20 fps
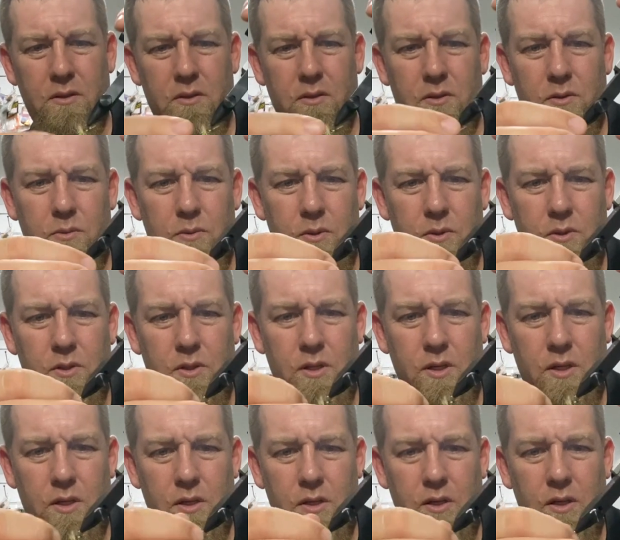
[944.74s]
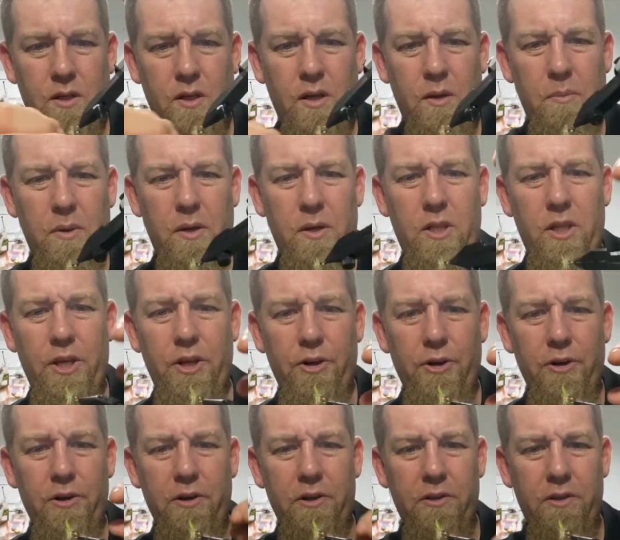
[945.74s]
One's a bit
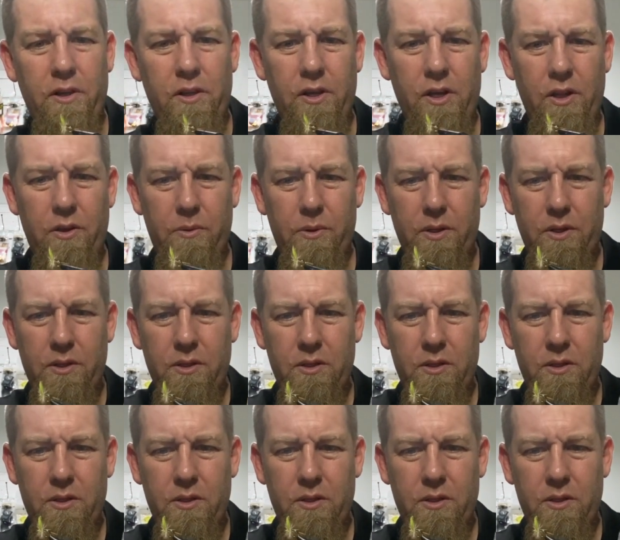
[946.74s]
cleaner than the other one.